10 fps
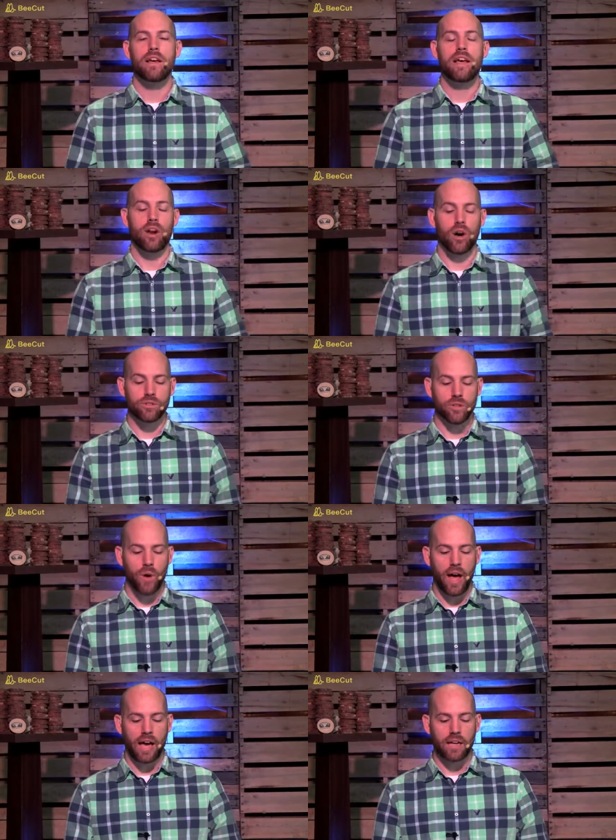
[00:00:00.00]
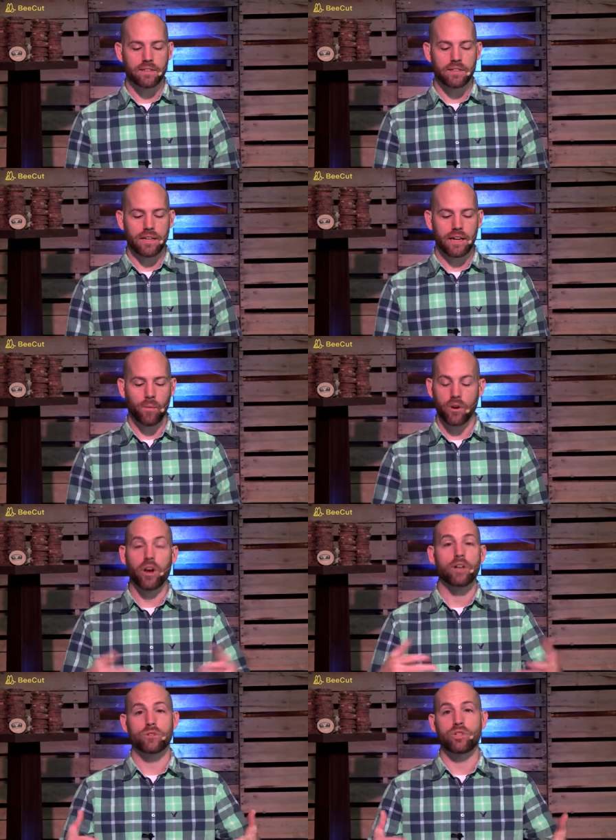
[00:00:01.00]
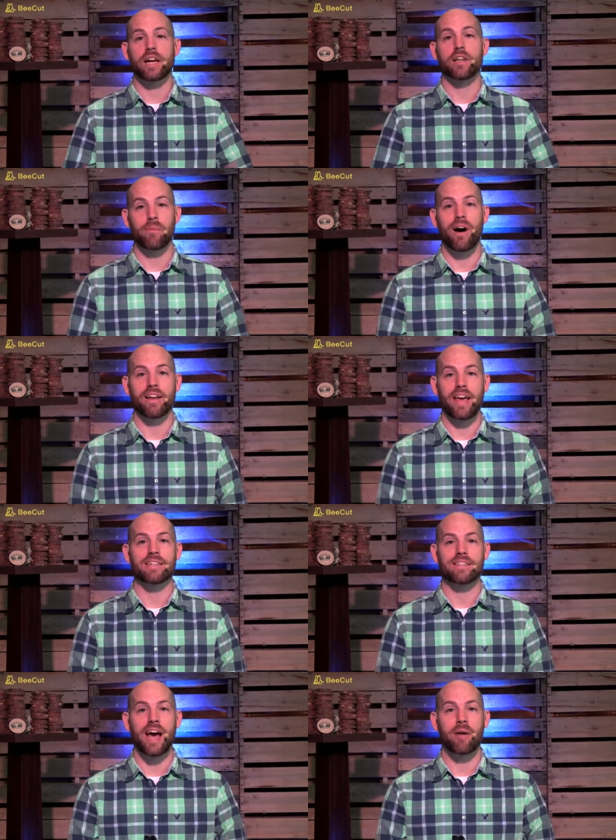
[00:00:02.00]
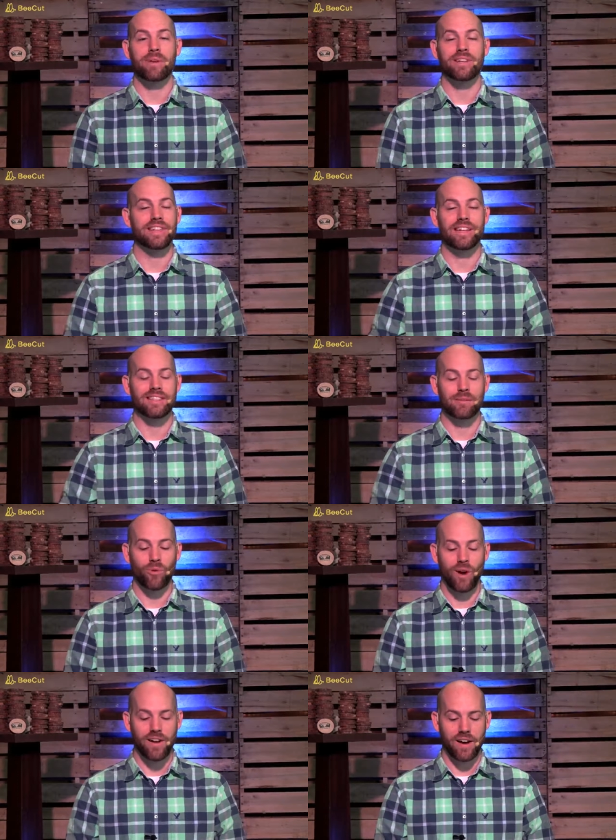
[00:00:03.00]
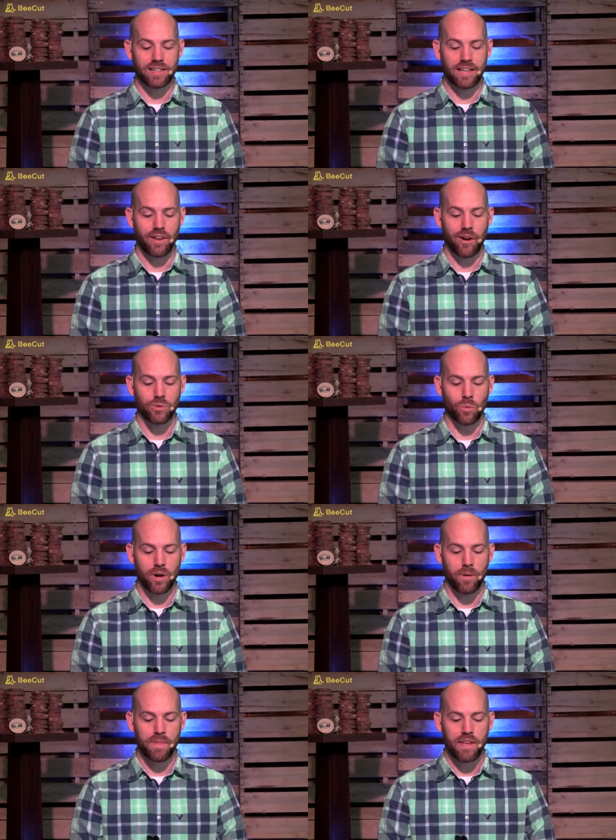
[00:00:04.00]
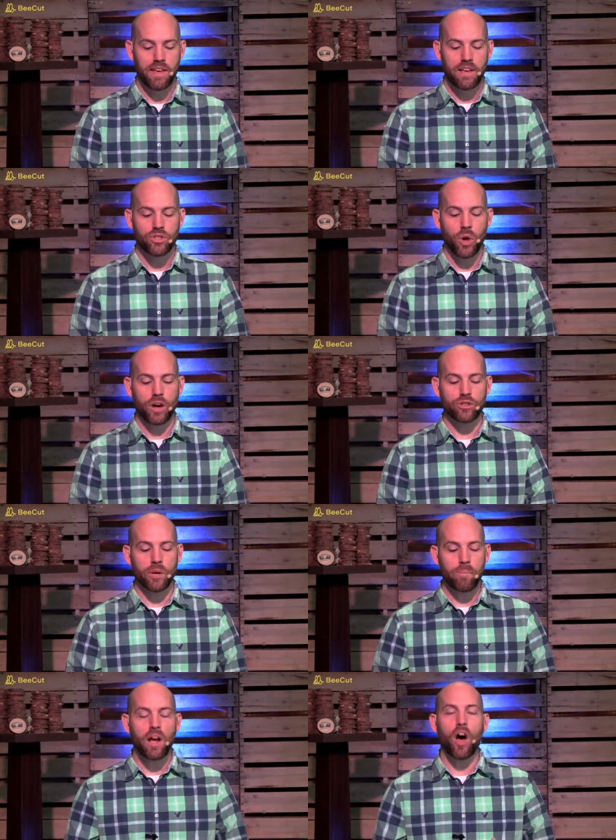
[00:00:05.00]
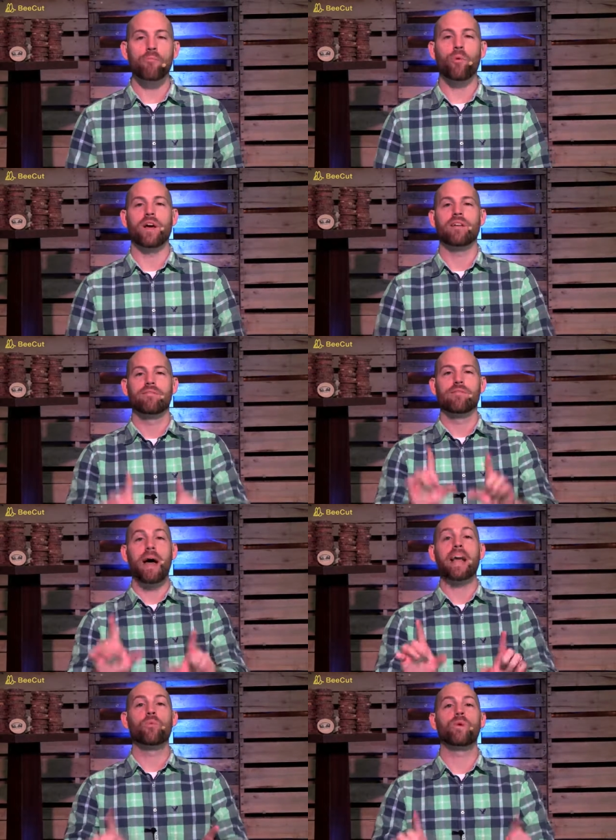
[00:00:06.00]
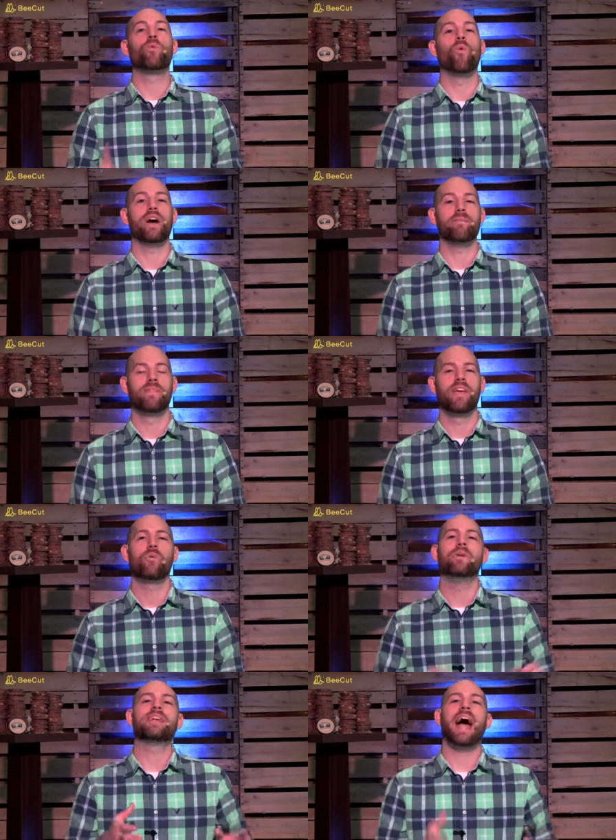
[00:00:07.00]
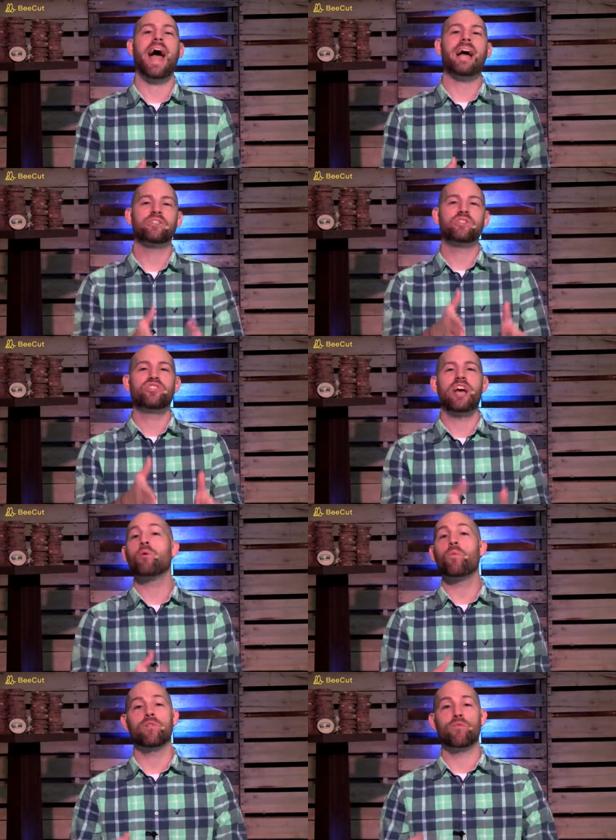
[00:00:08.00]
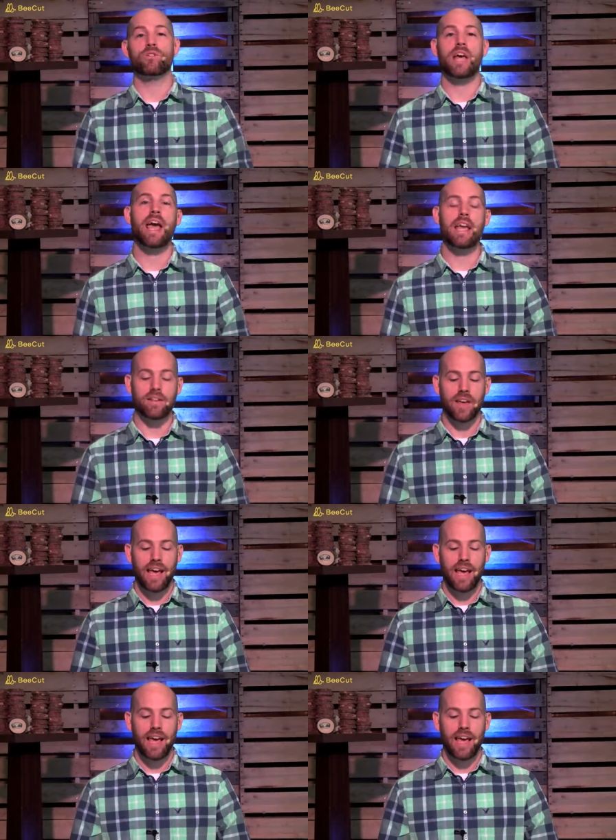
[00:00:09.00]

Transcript: It also has, uh, well, you can also check out the podcast app because there's some great content there as well. So, our jumping off point back in week one was Acts chapter 1, verse 8.